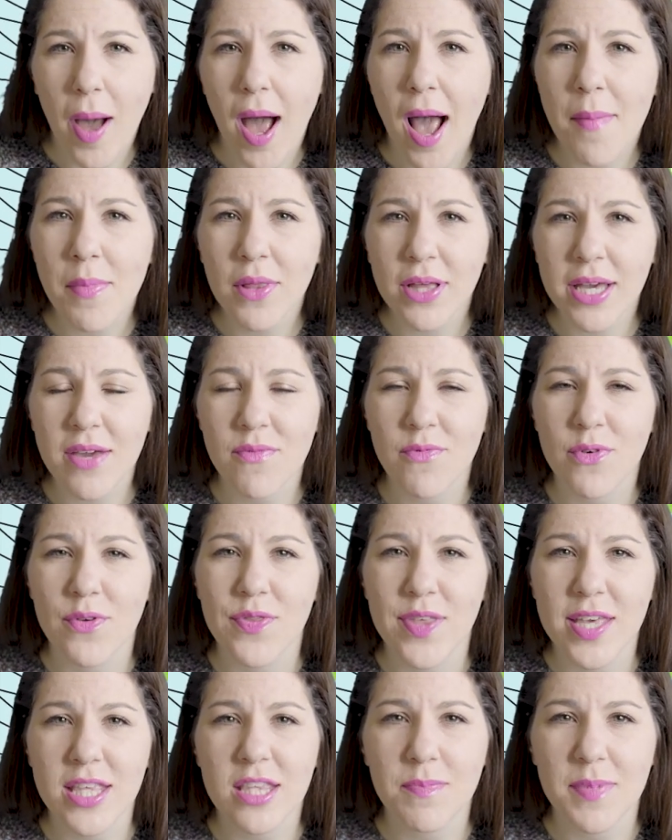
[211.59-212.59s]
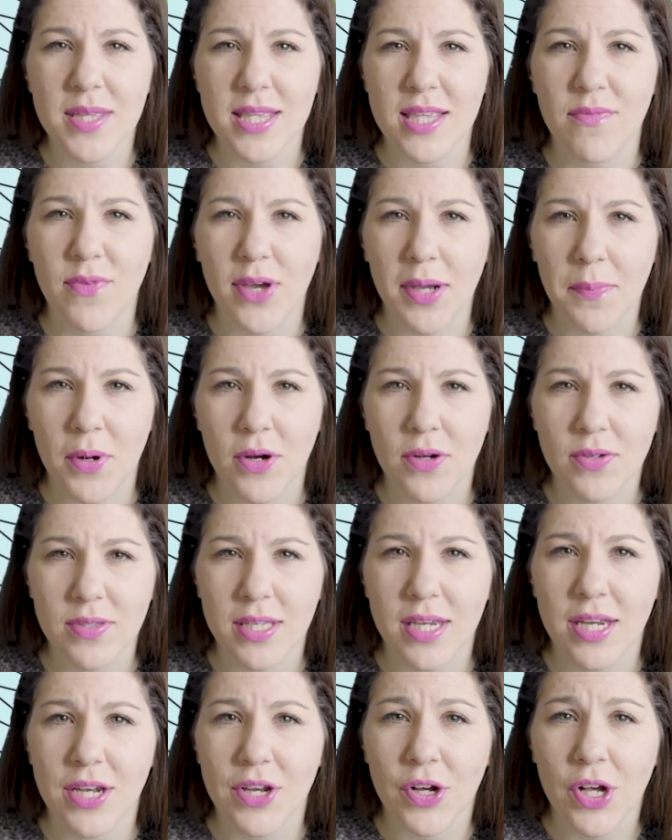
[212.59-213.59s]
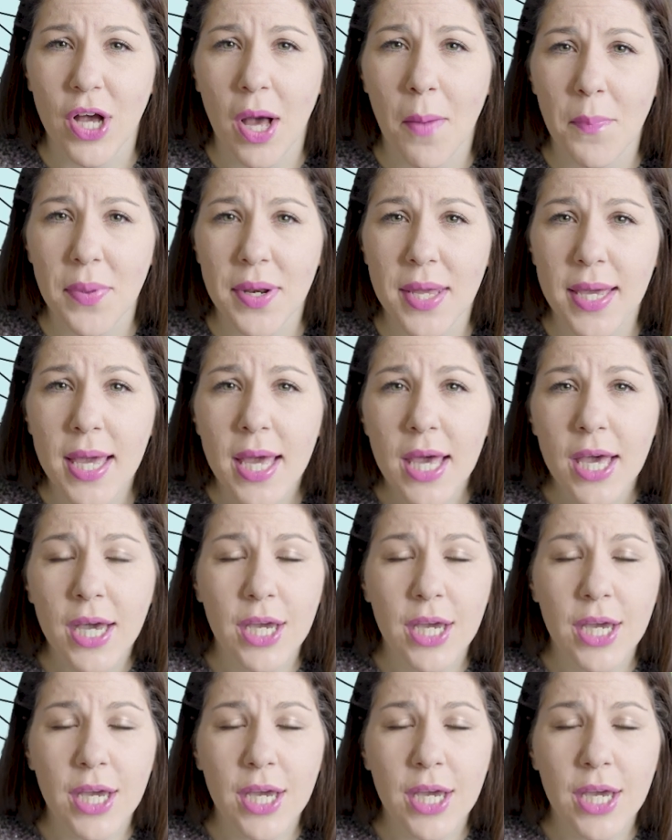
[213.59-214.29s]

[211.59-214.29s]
I'm looking for this specific person in your company.